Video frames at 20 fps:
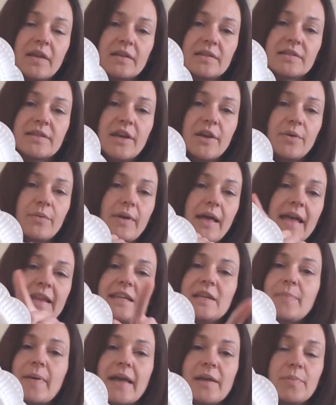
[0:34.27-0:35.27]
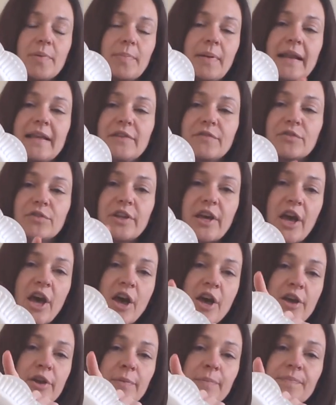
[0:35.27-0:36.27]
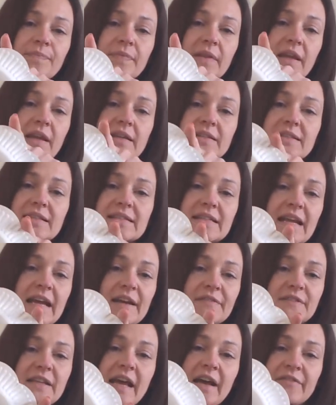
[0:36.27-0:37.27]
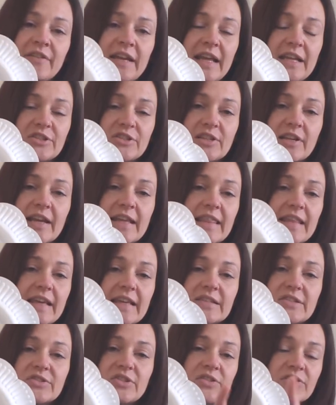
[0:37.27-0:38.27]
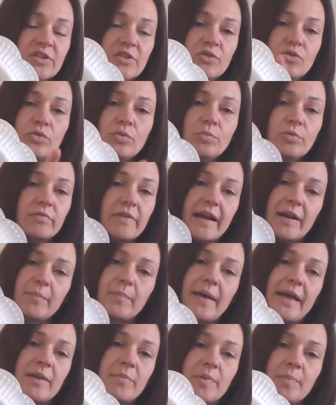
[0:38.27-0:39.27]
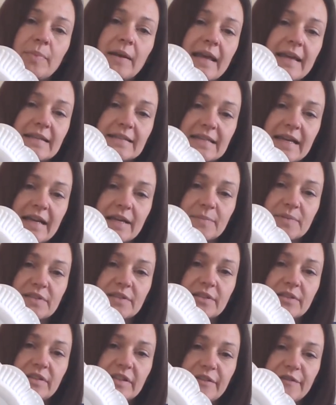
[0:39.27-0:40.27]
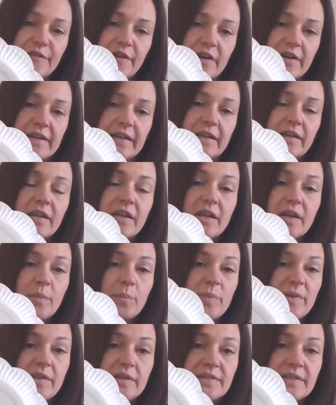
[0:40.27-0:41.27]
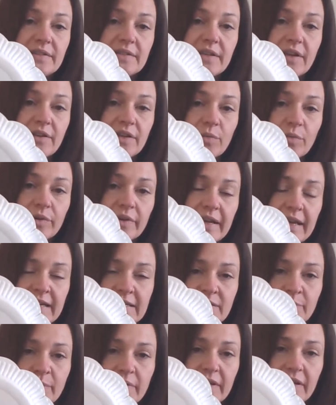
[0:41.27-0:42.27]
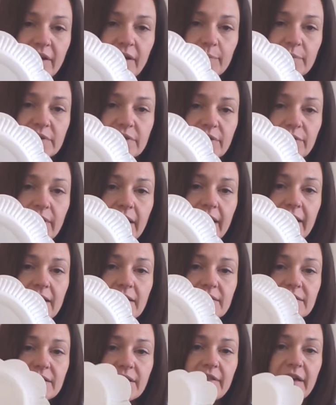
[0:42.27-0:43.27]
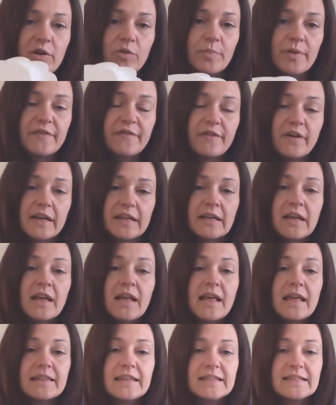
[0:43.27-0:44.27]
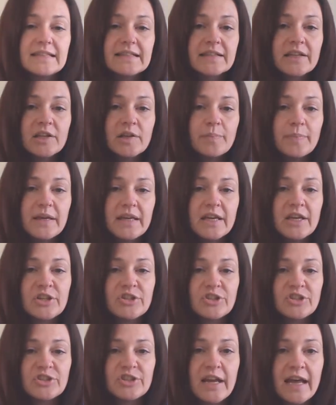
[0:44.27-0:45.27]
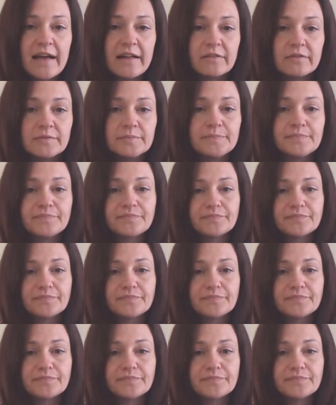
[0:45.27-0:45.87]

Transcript: So any paper plate you've got at home doesn't have to have an edge like this. Just a normal round paper plate is absolutely fine. But this is the only one I had in my cupboard, okay? So that will be fine. This is going to be his shell.